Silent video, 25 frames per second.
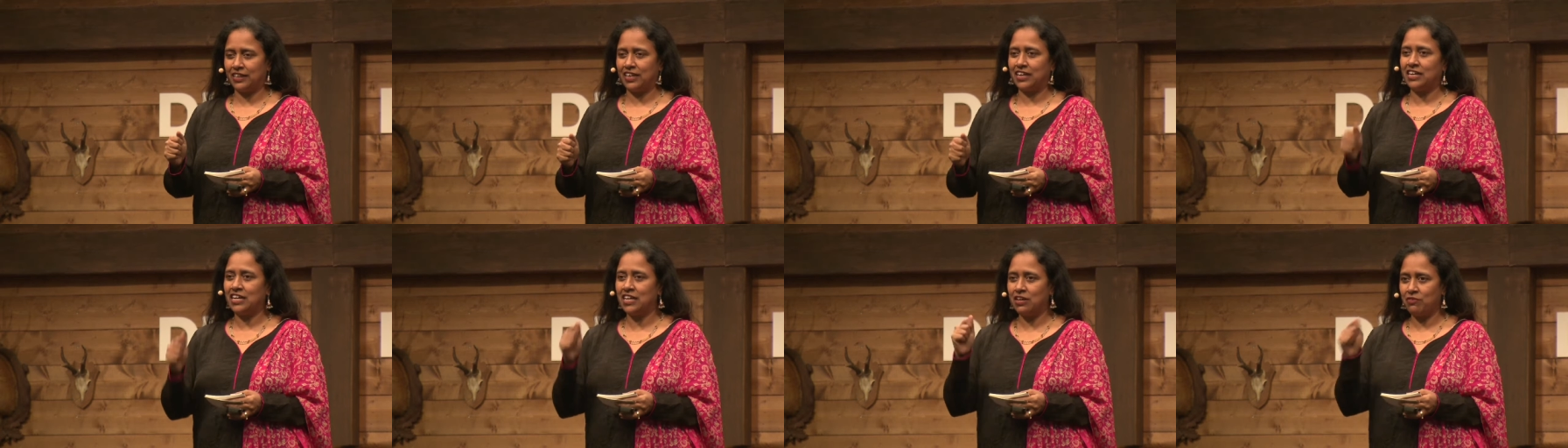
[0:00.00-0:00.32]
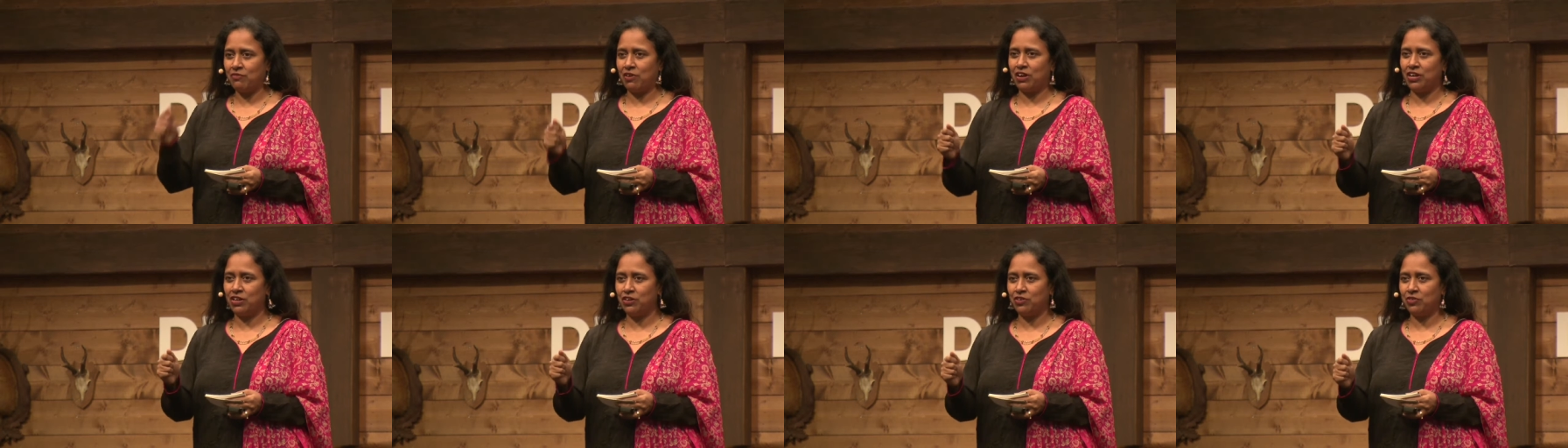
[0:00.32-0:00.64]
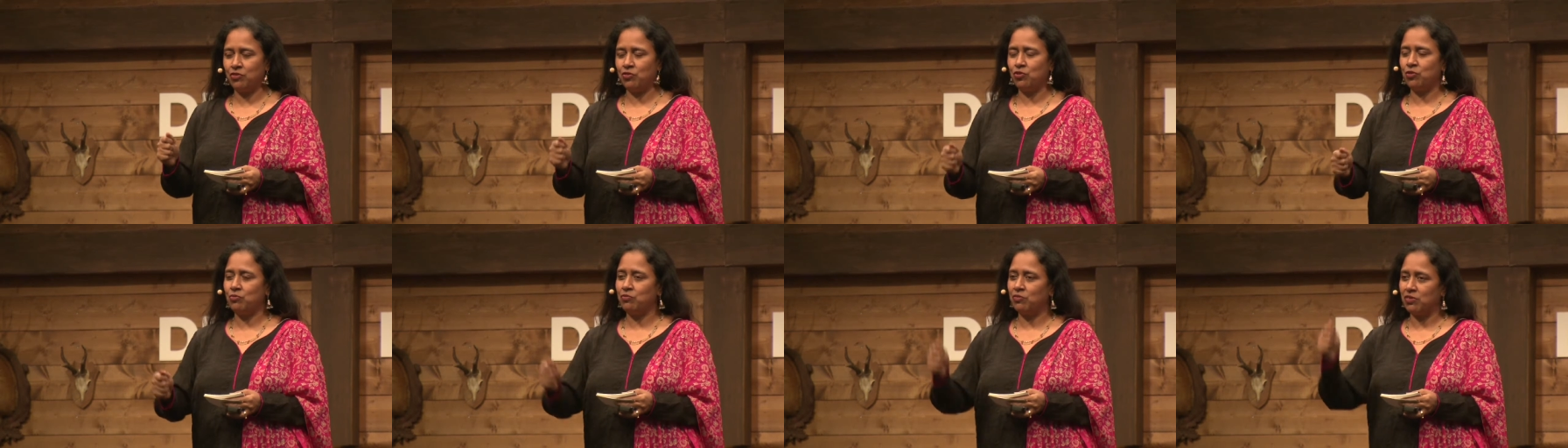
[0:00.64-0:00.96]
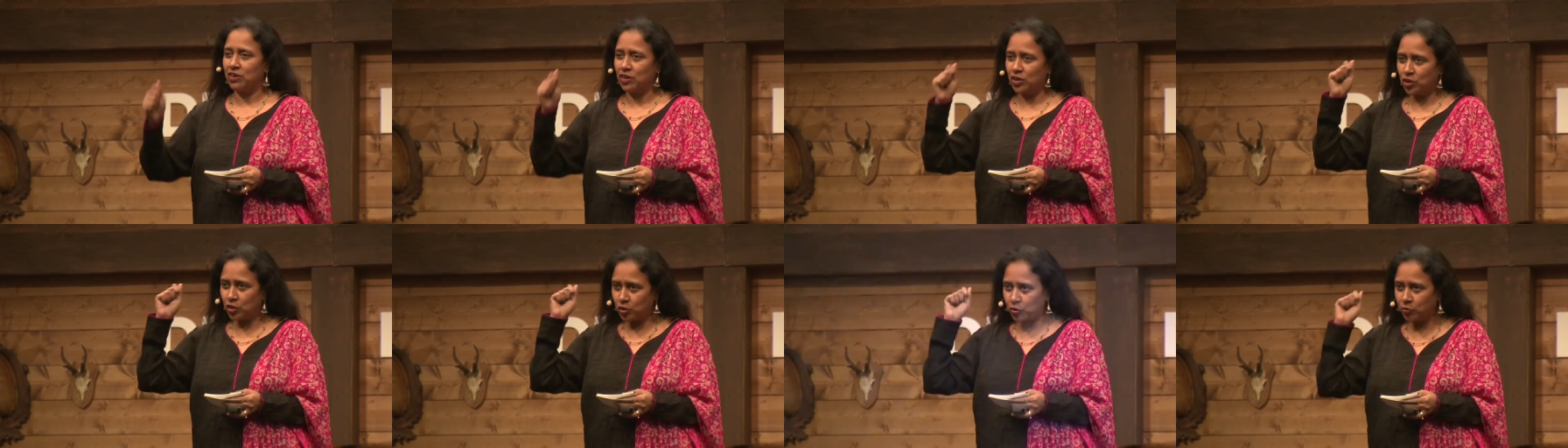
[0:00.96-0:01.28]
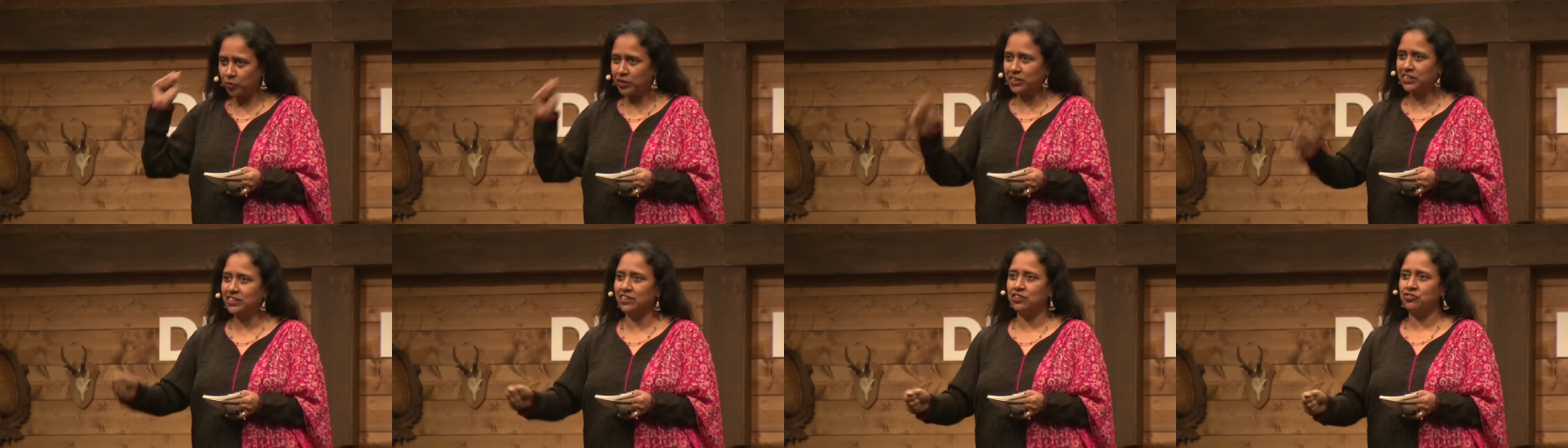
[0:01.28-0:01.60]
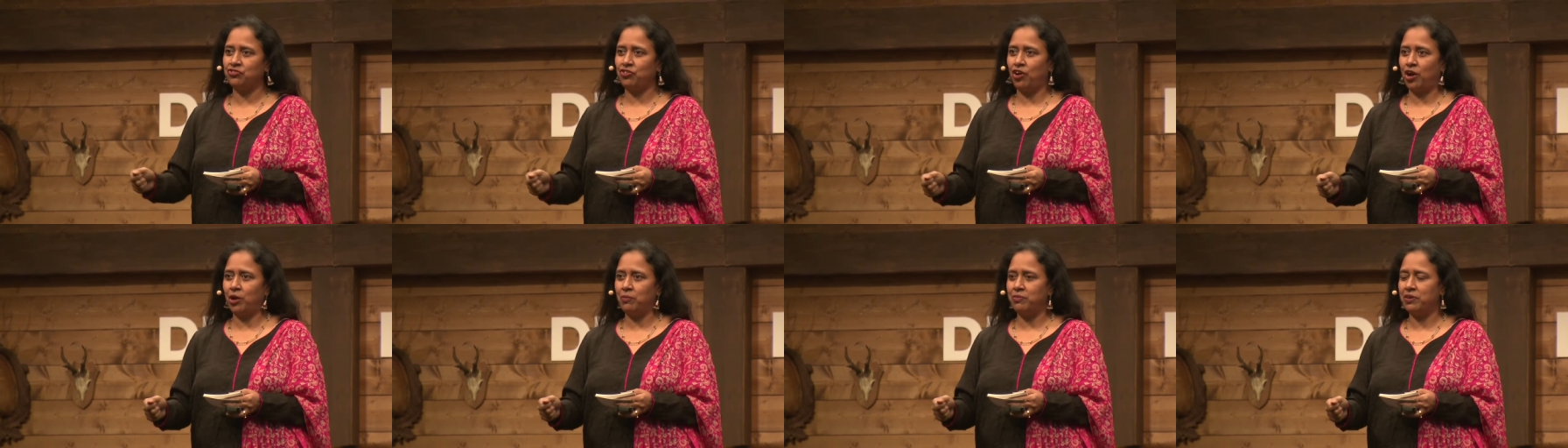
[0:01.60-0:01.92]
that he went home, quit the
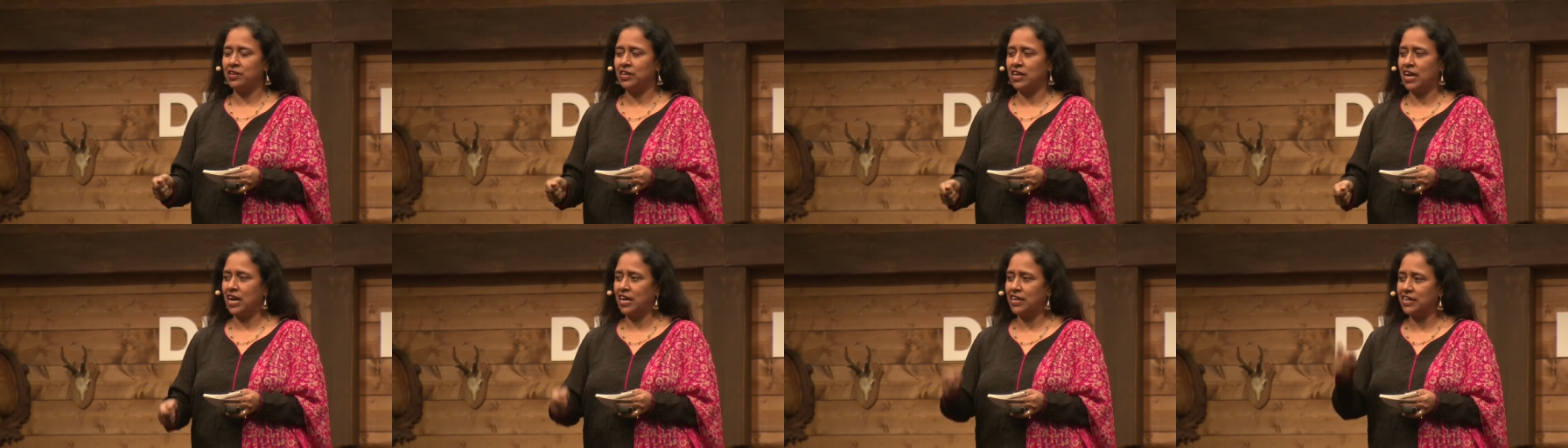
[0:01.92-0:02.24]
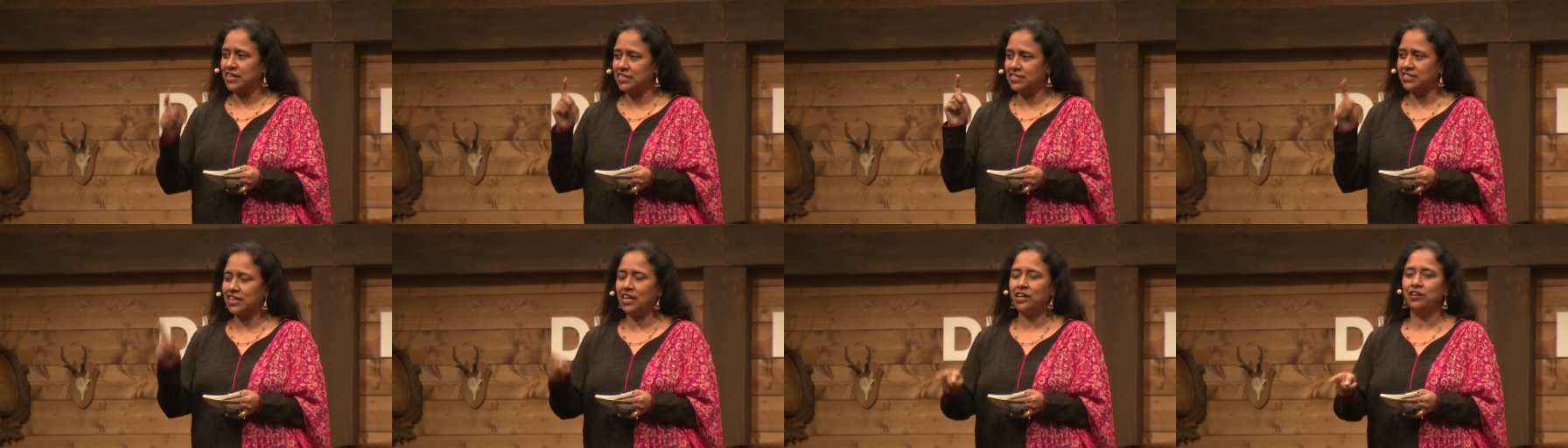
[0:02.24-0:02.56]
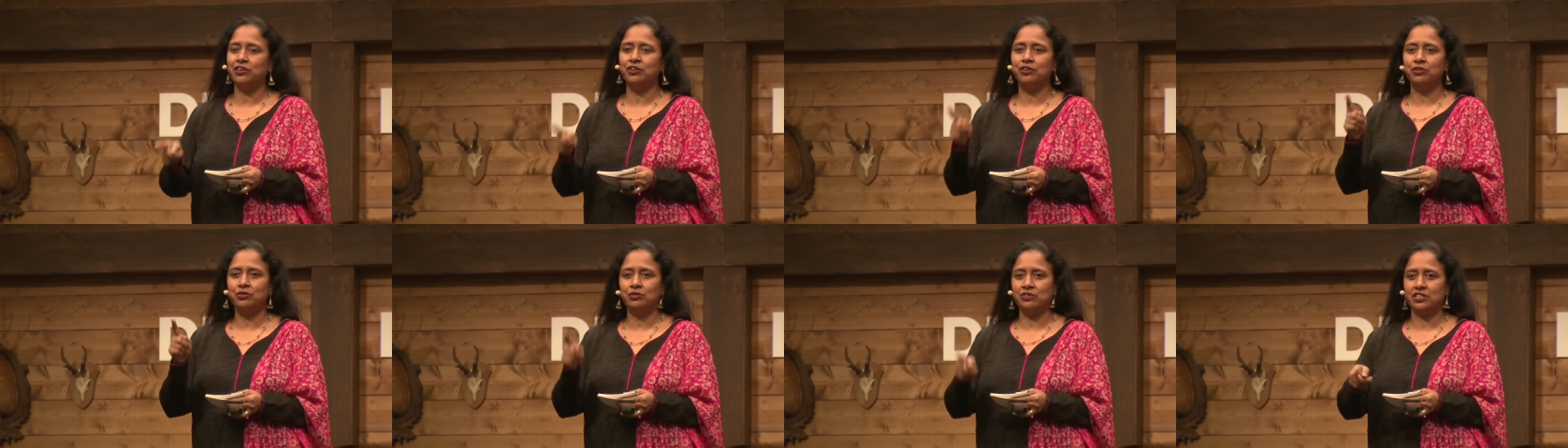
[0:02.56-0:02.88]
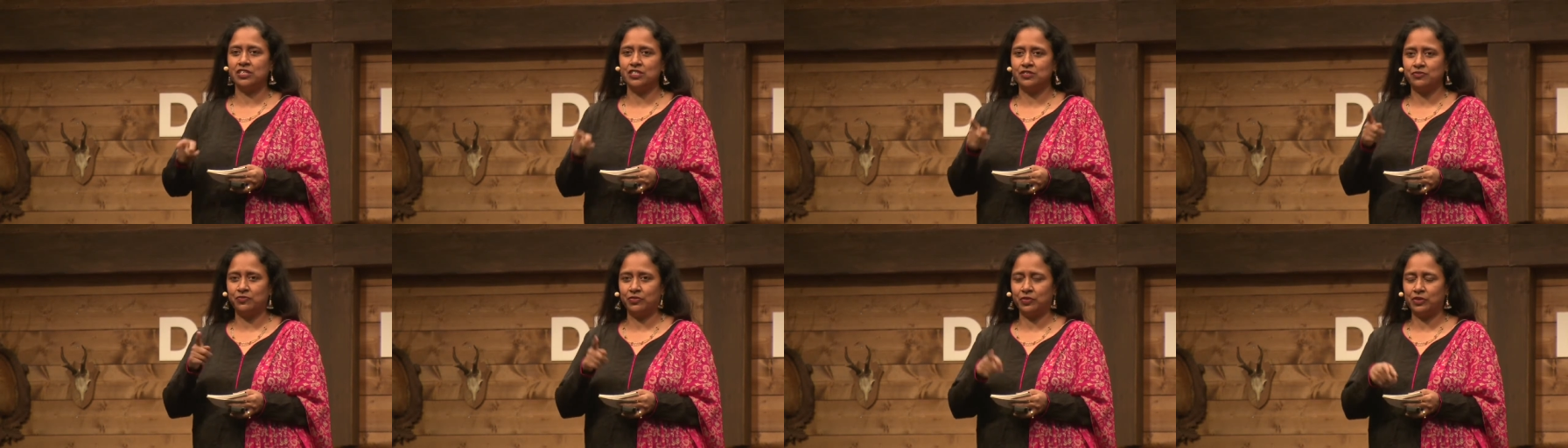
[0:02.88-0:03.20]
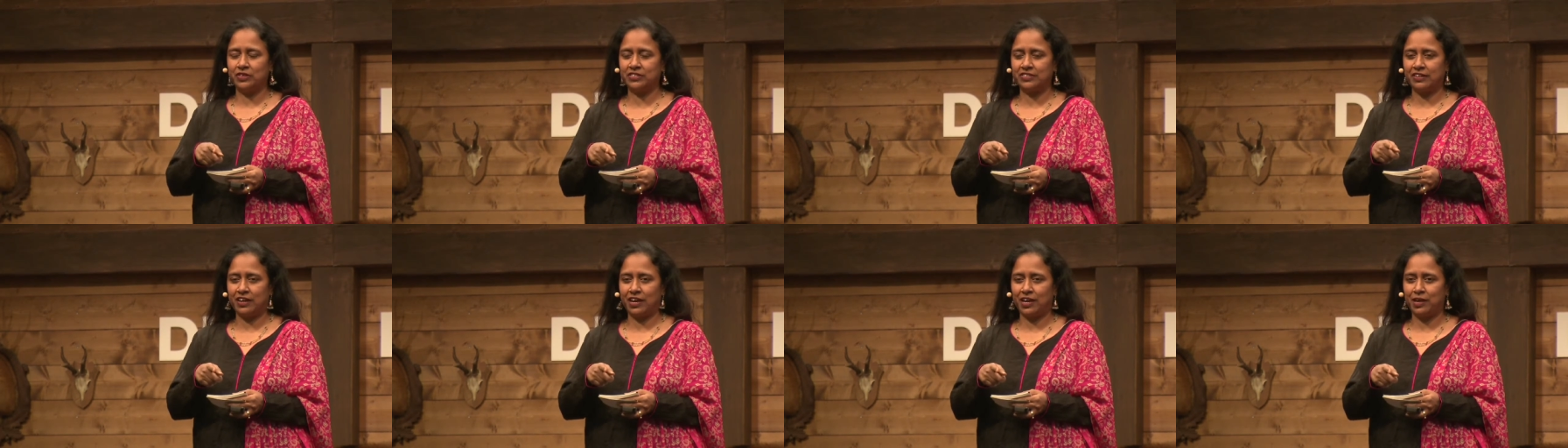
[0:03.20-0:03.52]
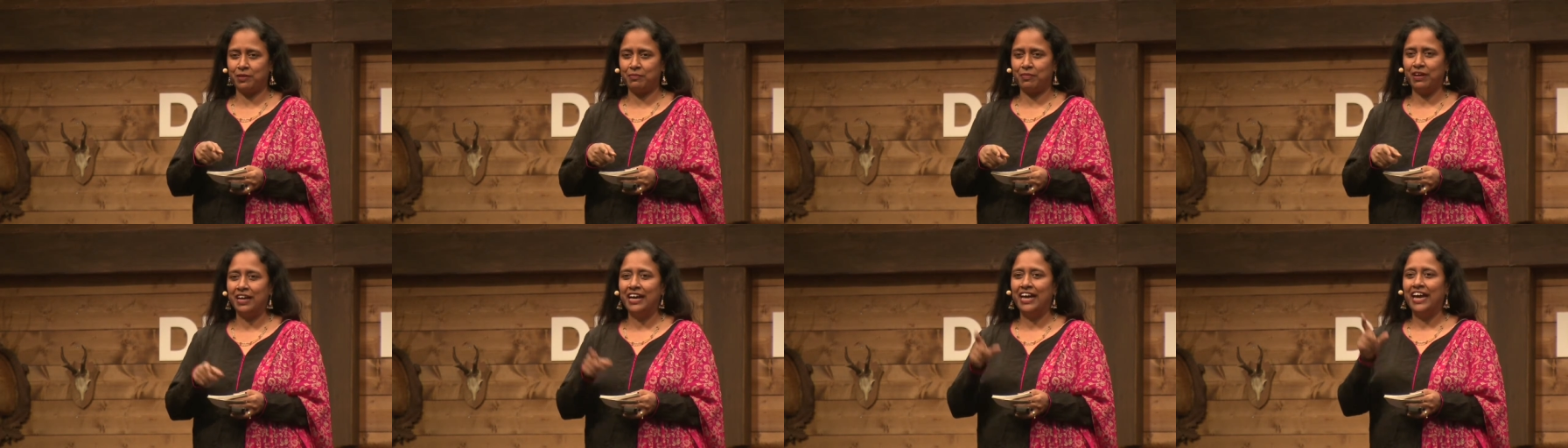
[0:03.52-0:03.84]
job he had, decided to do this full
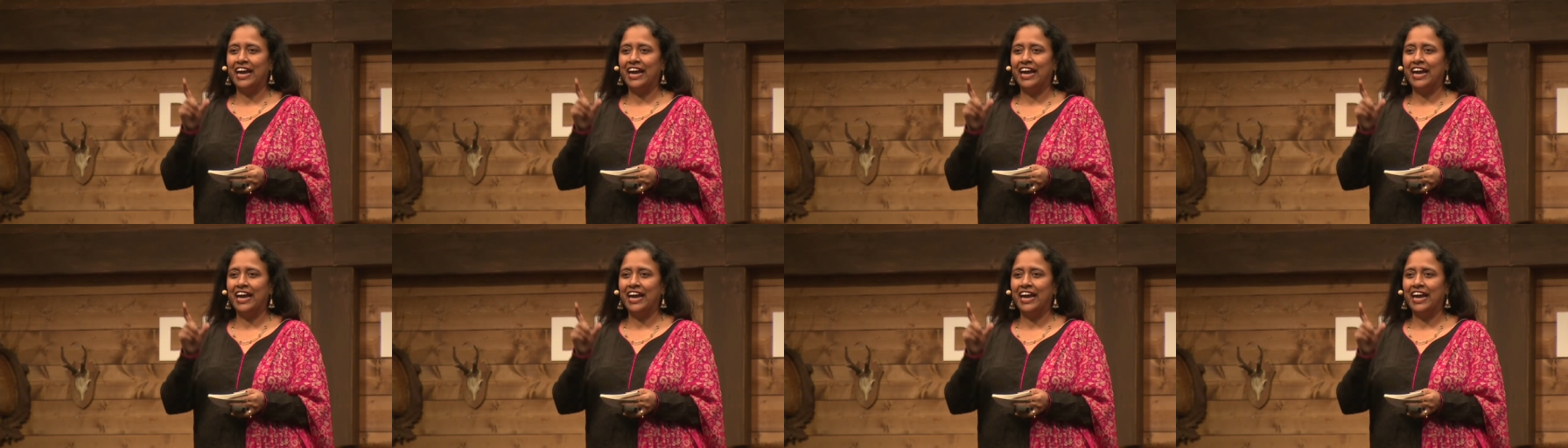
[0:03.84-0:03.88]
time.